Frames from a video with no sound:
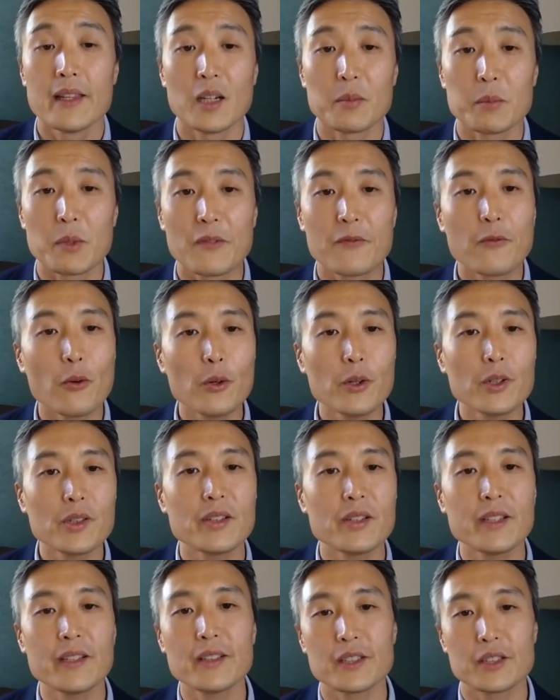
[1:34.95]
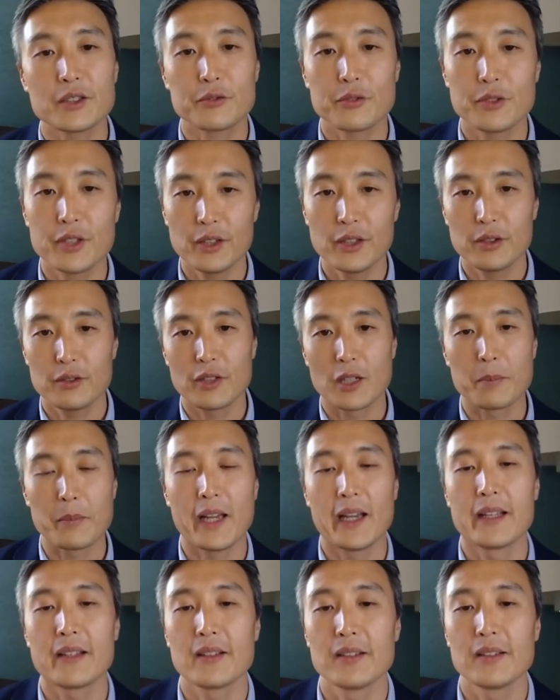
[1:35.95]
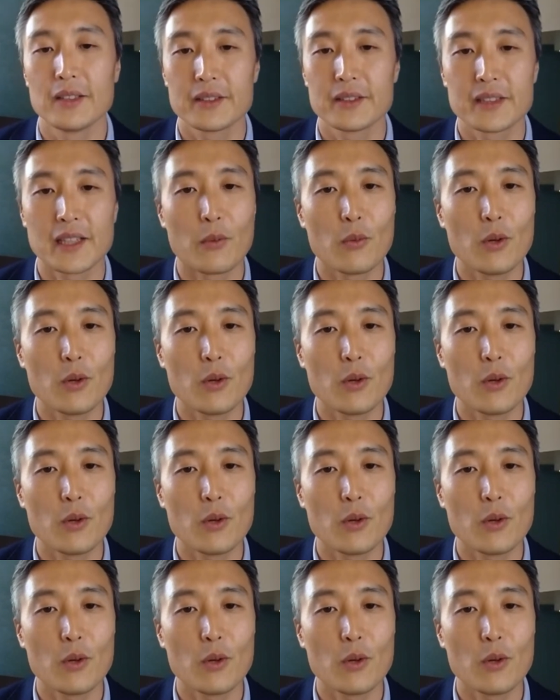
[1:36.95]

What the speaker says: Now, before turning the screen to our panelists,